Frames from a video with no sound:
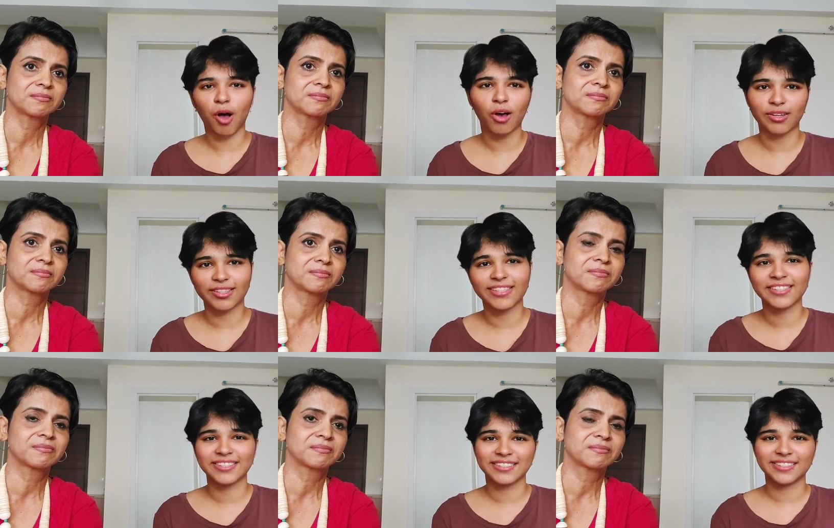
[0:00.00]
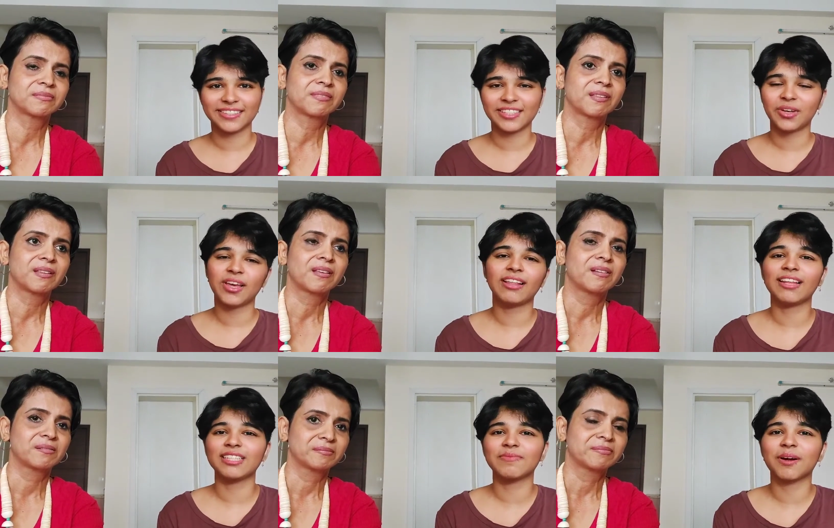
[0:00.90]
Speaker 1: box so yeah
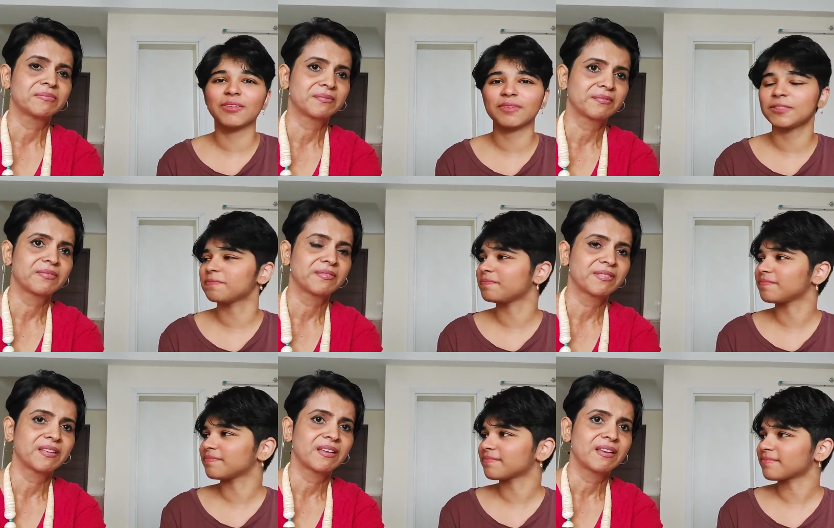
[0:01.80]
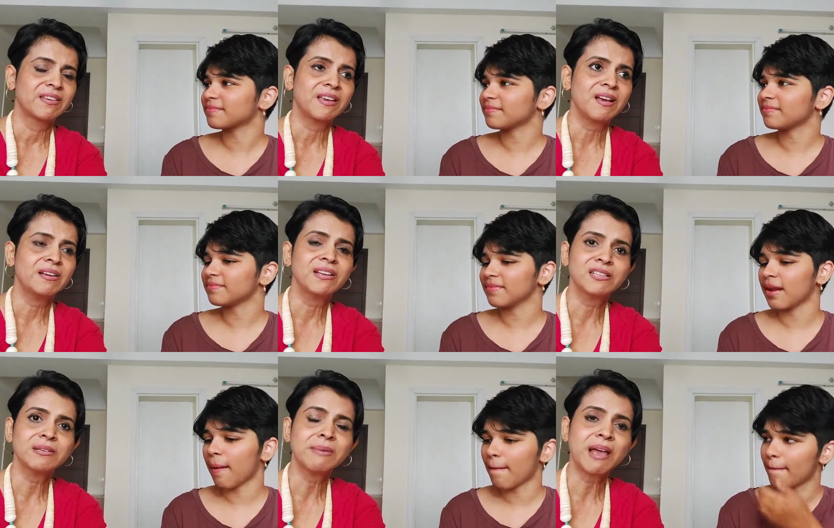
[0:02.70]
that inspired me
Speaker 2: yeah it
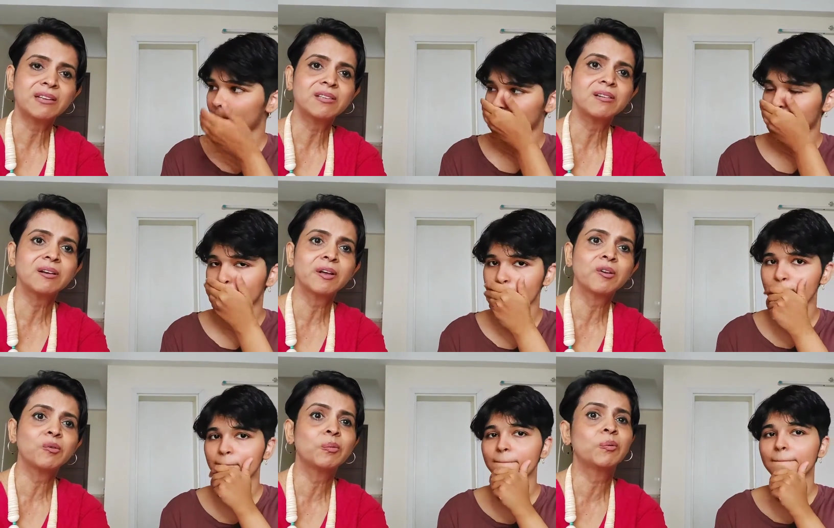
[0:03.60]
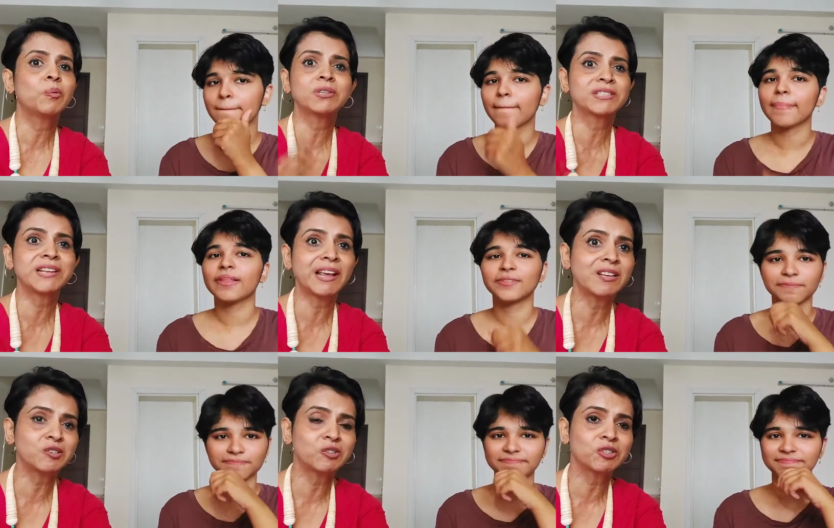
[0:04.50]
doesn't matter you know what
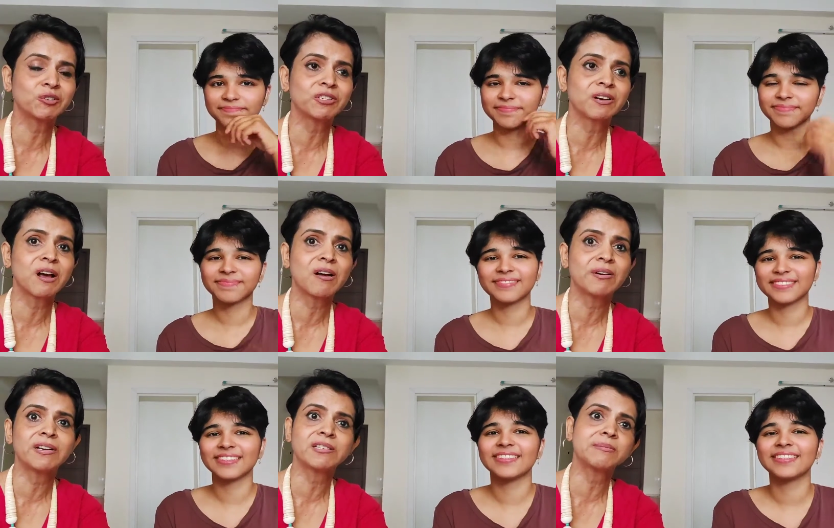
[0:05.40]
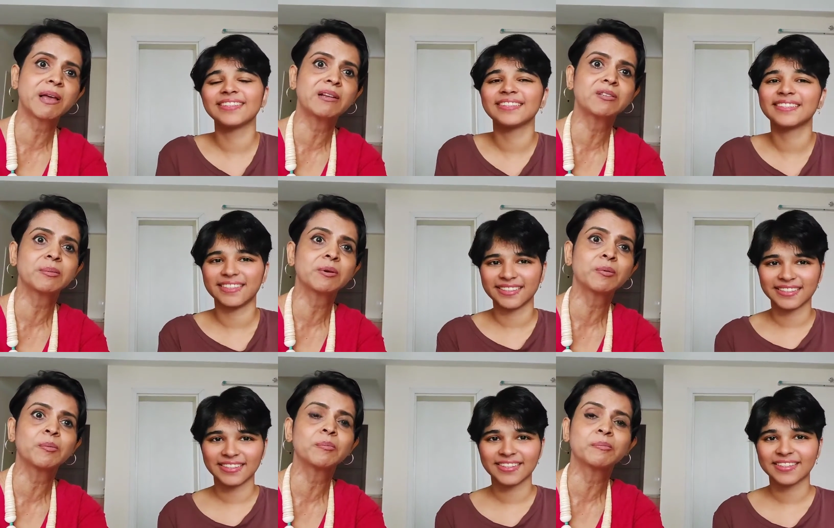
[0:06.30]
stage your children are it doesn't matter you
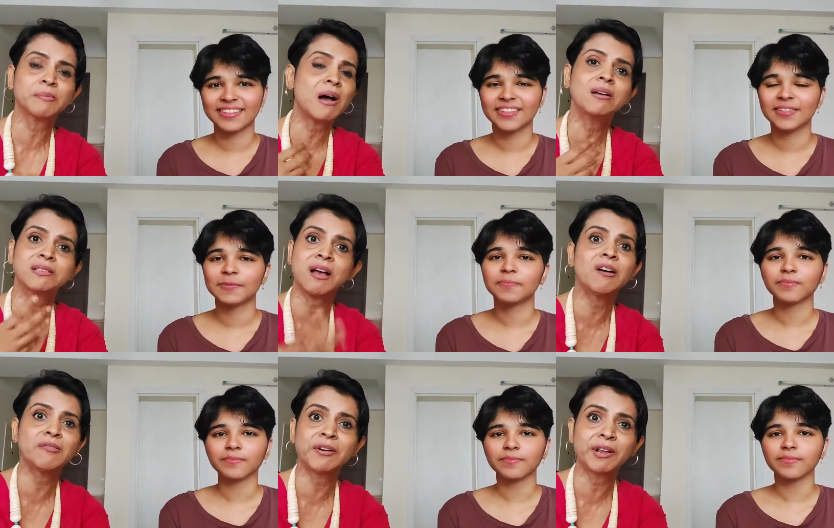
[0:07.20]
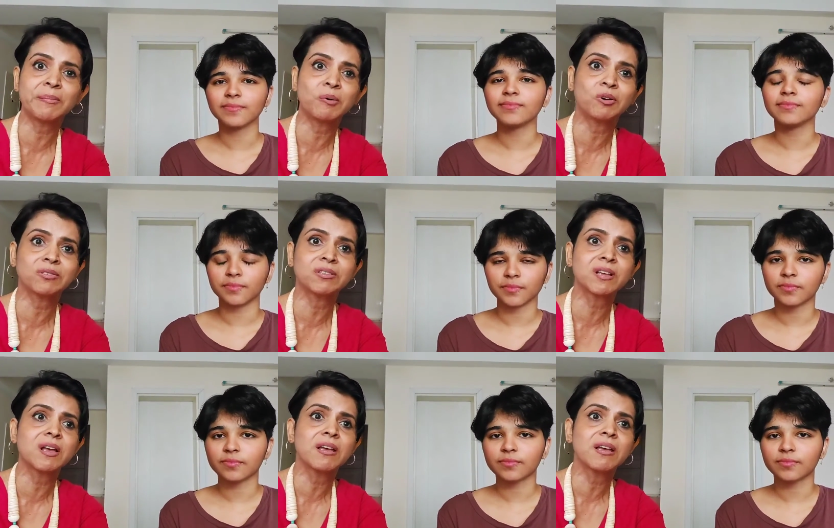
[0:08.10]
know marks are very important